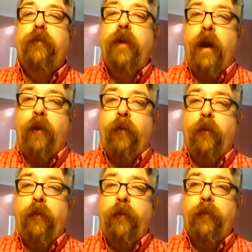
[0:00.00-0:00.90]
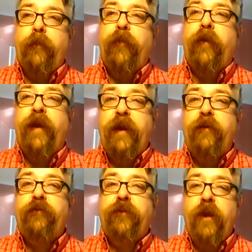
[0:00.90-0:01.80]
No. There
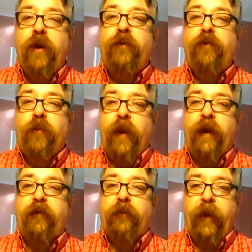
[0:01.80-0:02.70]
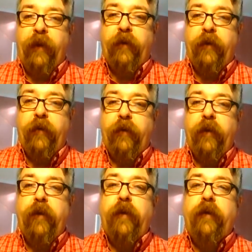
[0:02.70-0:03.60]
is no direct link.
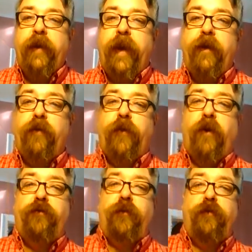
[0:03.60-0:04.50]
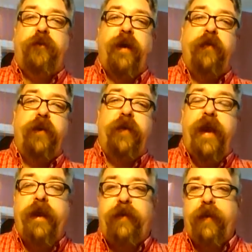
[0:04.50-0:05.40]
Neanderthals were discovered in
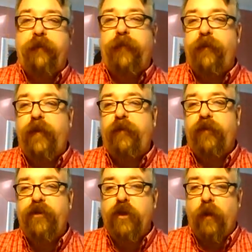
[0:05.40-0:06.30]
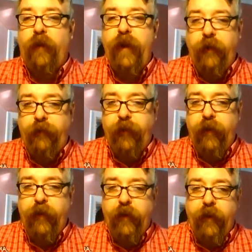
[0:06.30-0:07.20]
the 1850s in Germany.
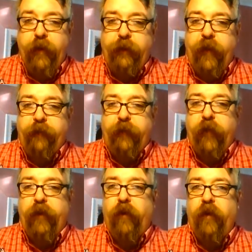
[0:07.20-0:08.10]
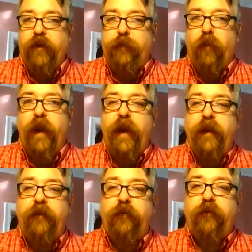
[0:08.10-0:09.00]
They have very large
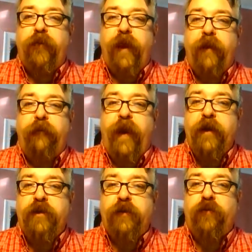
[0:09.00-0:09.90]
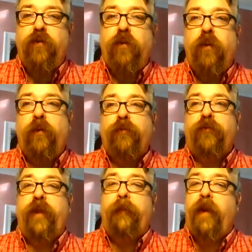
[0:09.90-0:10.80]
brains. They fashioned tools.
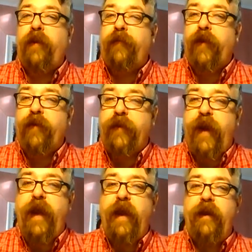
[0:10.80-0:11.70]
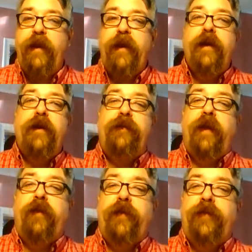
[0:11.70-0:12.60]
They buried their dead.
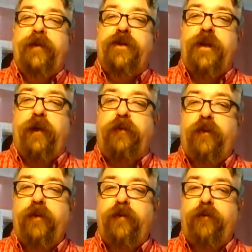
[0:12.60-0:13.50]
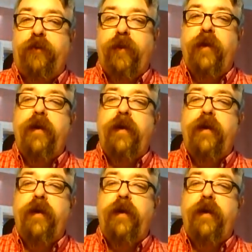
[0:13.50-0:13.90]
They lived in shelters.